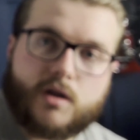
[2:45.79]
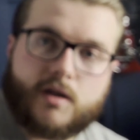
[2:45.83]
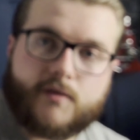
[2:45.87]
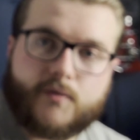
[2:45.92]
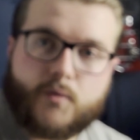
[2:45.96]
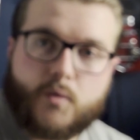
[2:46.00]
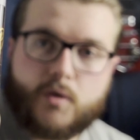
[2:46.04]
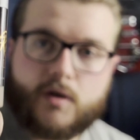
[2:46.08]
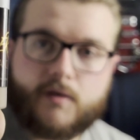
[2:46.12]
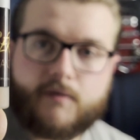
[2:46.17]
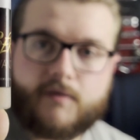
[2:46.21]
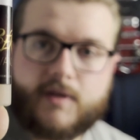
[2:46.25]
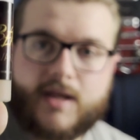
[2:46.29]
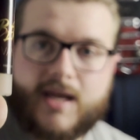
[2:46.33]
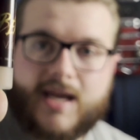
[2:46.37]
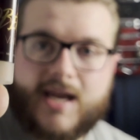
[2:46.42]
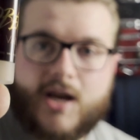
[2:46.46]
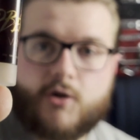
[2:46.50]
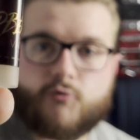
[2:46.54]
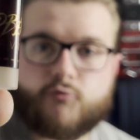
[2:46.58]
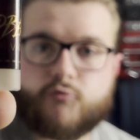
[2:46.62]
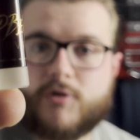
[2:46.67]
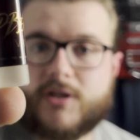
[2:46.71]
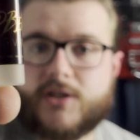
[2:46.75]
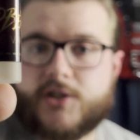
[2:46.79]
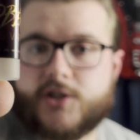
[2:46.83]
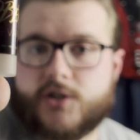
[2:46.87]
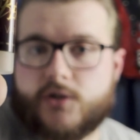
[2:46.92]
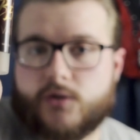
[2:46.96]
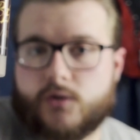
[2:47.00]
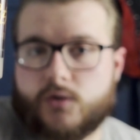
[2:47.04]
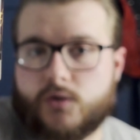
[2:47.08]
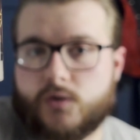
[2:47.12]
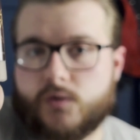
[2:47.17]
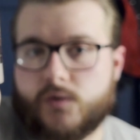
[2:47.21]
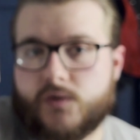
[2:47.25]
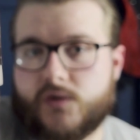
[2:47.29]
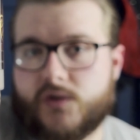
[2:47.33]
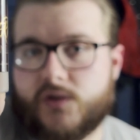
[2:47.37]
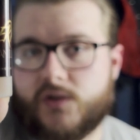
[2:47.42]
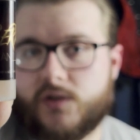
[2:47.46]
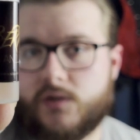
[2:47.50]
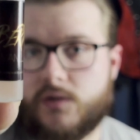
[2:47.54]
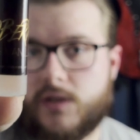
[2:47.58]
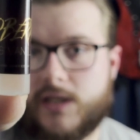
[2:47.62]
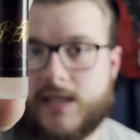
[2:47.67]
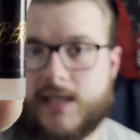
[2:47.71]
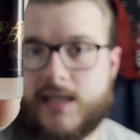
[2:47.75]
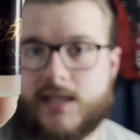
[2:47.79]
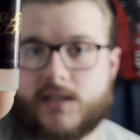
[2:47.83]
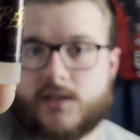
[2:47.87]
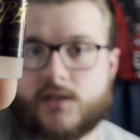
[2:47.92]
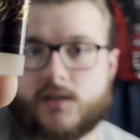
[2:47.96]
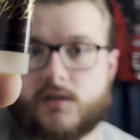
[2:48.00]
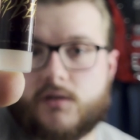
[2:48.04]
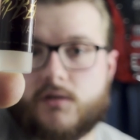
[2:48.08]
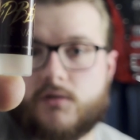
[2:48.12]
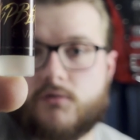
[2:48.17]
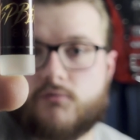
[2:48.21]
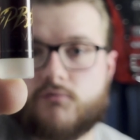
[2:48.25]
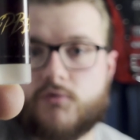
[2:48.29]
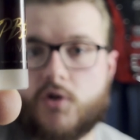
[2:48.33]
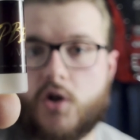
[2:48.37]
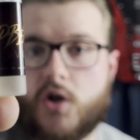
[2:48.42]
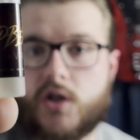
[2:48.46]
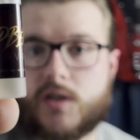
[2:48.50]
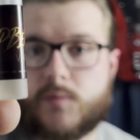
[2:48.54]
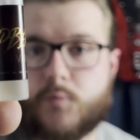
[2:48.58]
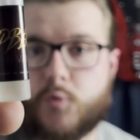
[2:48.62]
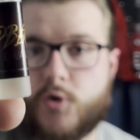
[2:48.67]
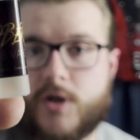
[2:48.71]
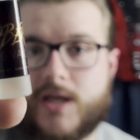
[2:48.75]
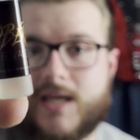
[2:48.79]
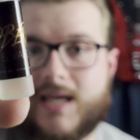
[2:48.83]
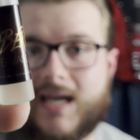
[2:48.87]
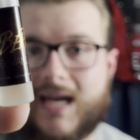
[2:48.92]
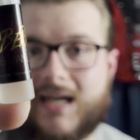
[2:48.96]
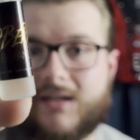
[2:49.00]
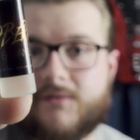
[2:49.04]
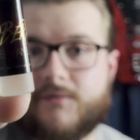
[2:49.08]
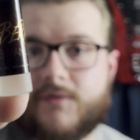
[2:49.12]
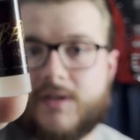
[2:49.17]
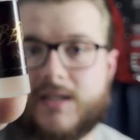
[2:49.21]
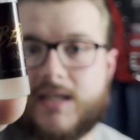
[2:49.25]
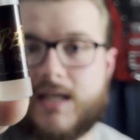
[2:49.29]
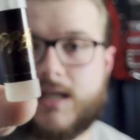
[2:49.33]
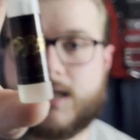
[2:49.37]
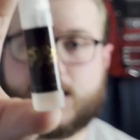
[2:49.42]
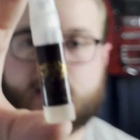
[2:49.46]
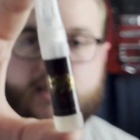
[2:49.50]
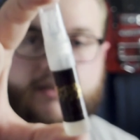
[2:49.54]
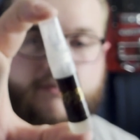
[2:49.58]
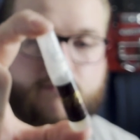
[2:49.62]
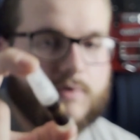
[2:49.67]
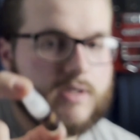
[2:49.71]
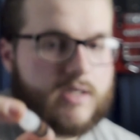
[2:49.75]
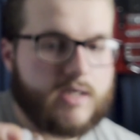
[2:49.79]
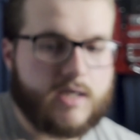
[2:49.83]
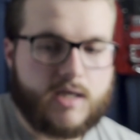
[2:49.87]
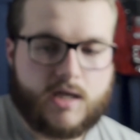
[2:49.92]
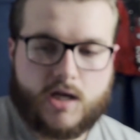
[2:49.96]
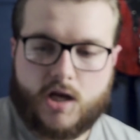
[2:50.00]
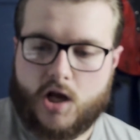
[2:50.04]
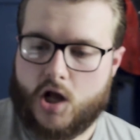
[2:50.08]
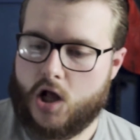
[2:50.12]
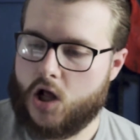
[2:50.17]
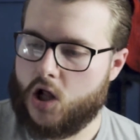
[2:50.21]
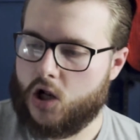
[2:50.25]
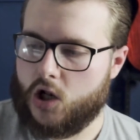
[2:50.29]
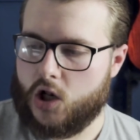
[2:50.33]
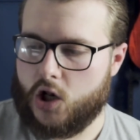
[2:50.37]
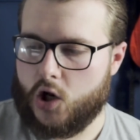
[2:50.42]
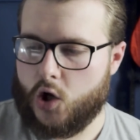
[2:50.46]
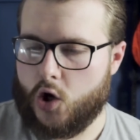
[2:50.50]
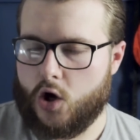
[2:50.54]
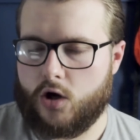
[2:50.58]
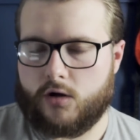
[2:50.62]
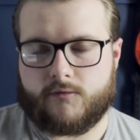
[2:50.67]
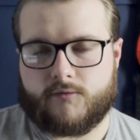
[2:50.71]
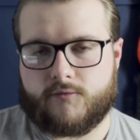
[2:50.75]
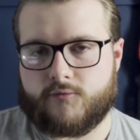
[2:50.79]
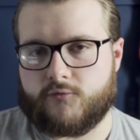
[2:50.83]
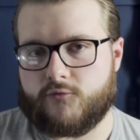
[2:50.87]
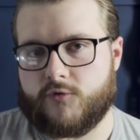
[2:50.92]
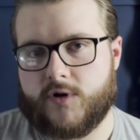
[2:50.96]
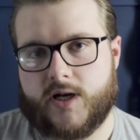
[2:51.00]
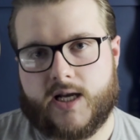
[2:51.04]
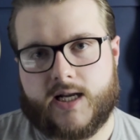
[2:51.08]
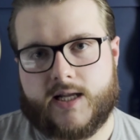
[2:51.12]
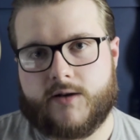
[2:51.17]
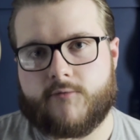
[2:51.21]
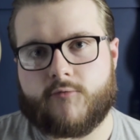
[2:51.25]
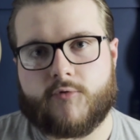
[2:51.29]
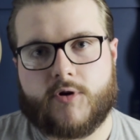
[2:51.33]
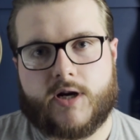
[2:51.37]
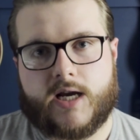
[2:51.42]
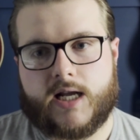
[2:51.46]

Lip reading: another one of their originals is Raspberry and Vanilla. A lot of really